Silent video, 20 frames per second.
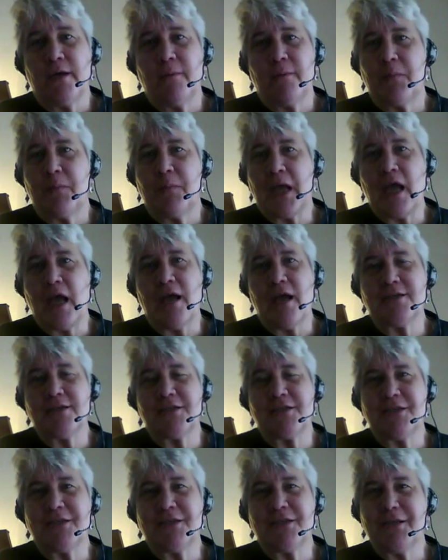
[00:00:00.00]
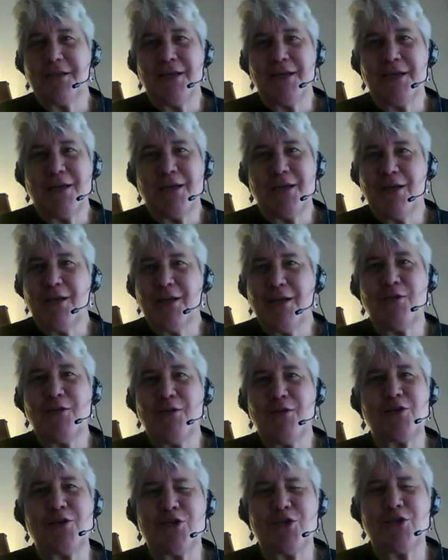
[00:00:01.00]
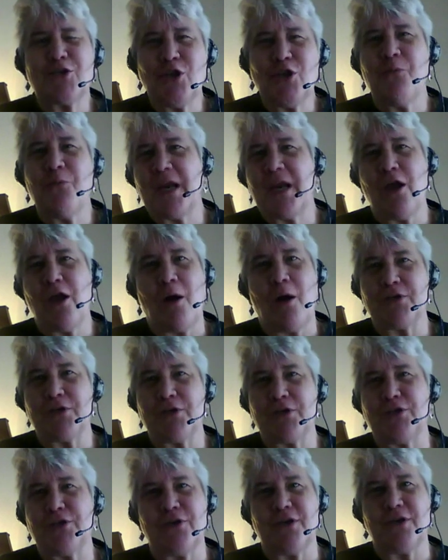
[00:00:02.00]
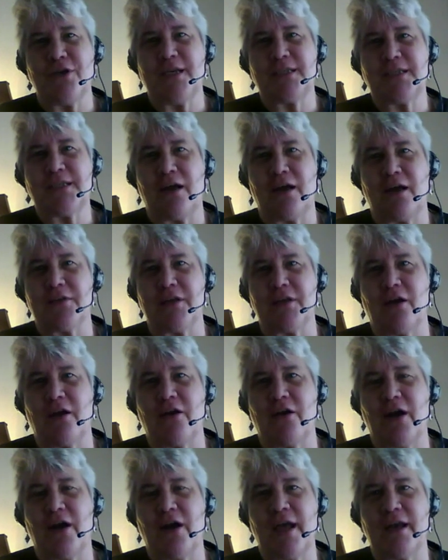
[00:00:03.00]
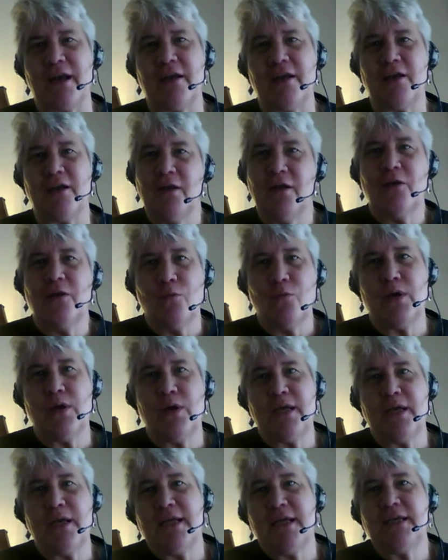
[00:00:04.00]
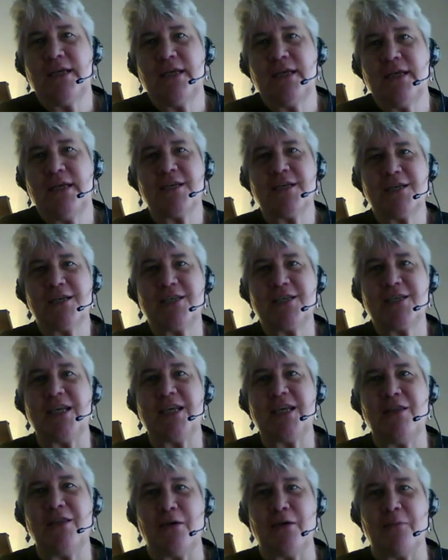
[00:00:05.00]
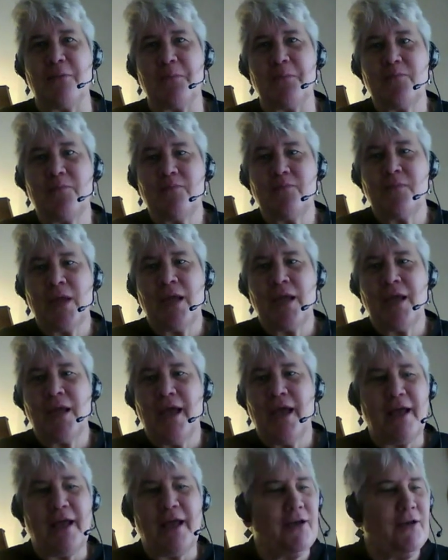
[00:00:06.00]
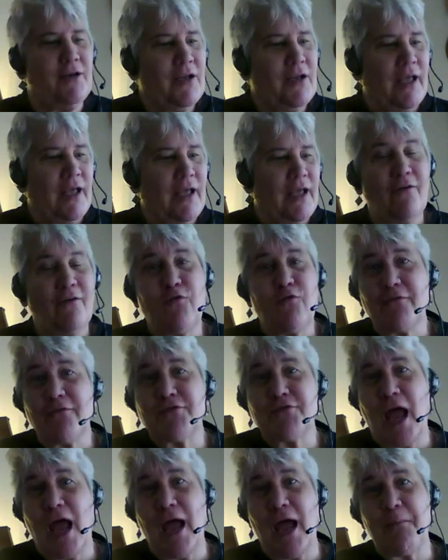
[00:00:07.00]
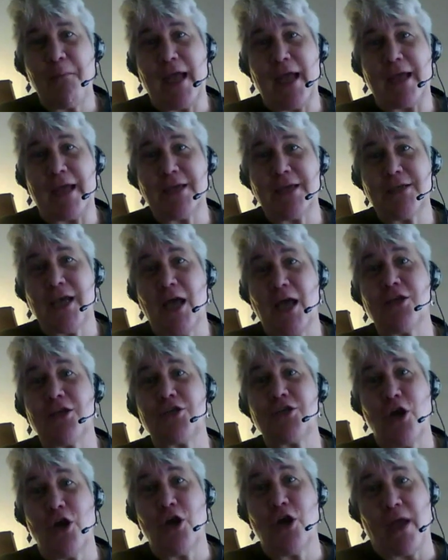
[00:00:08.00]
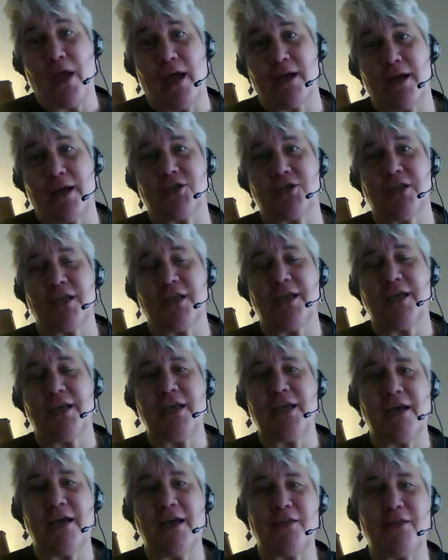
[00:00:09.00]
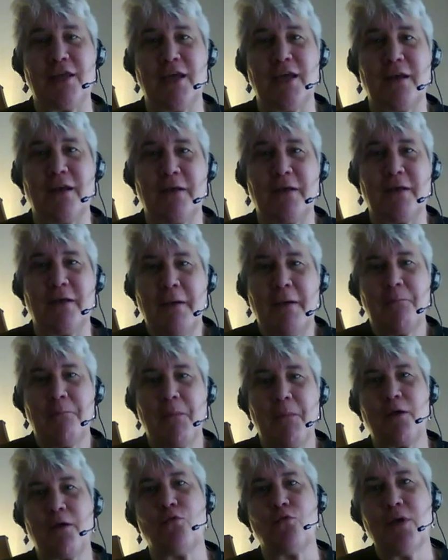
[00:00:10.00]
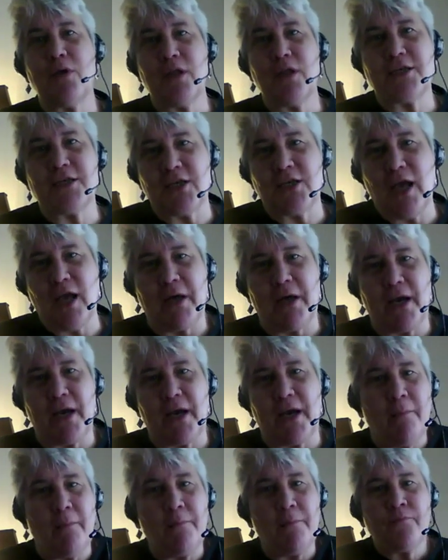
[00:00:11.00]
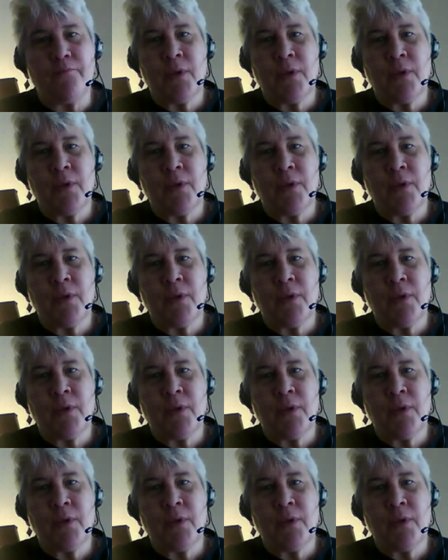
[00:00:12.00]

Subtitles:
because there's so many opportunities out there, and we need to see them. And if we have time, I can tell a joke actually that might really sum it up.